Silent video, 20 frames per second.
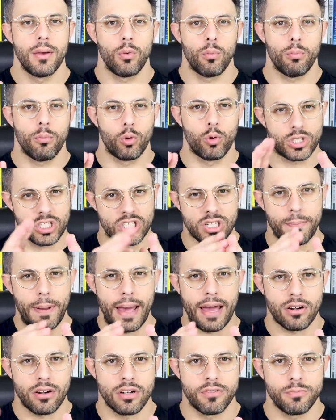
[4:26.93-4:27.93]
which is a
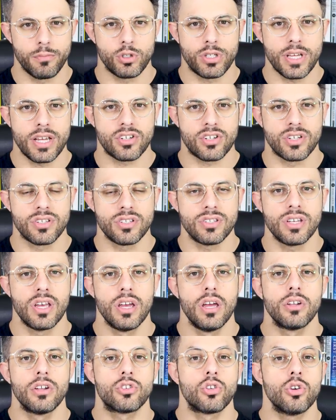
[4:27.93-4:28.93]
pattern of mutations,
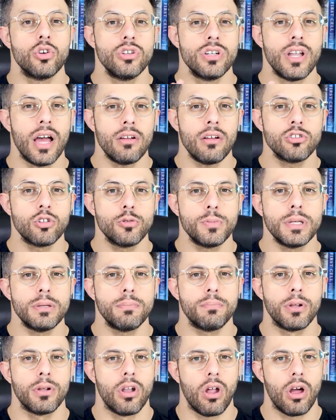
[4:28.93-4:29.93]
turned out to be
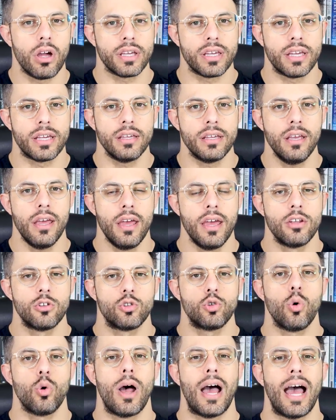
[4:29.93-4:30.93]
belonging
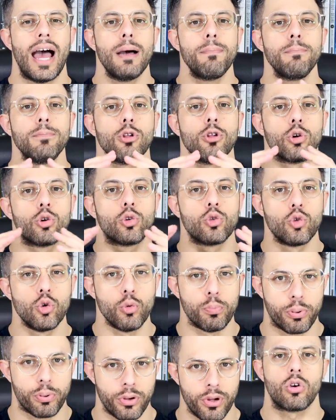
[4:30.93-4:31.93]
to a
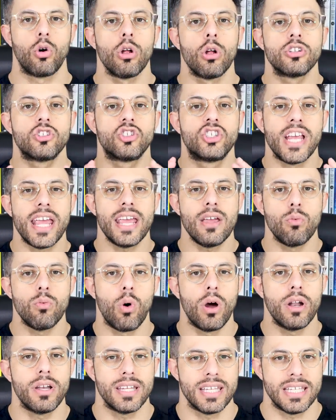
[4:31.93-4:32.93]
haplogroup called
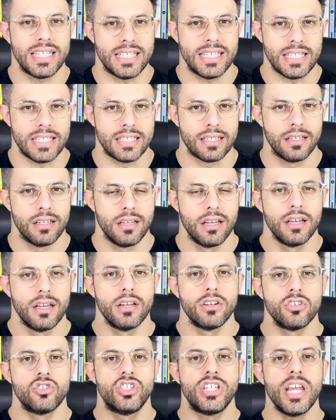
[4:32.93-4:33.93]
J1E.
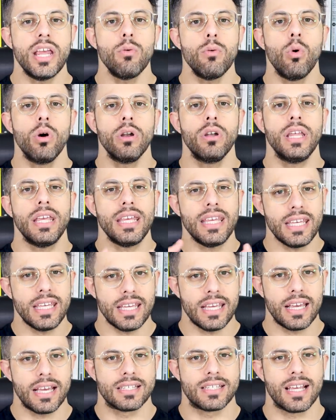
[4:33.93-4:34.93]

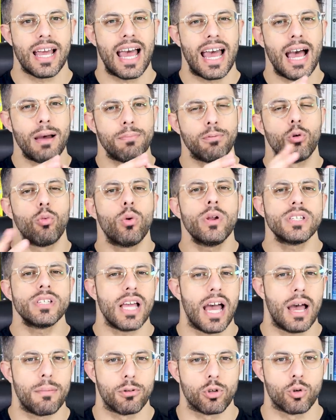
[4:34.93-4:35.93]
J1E is what is
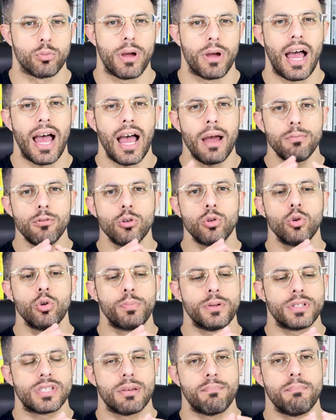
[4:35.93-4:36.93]
a haplogroup? A
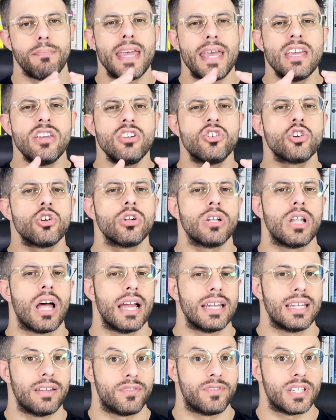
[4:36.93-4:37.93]
haplogroup is a major
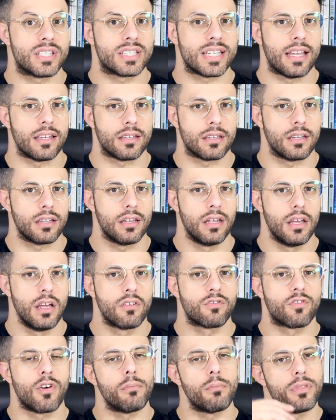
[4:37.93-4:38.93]
line of descent
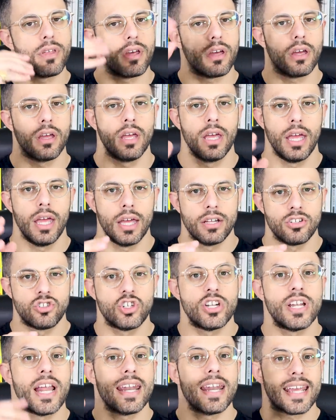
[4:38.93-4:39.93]
from the
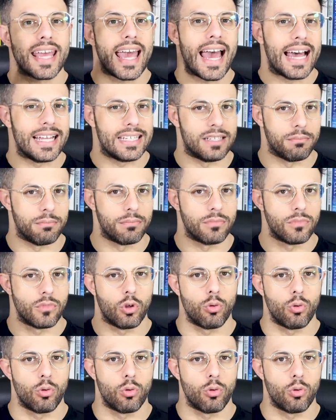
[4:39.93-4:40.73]
genetic Adam,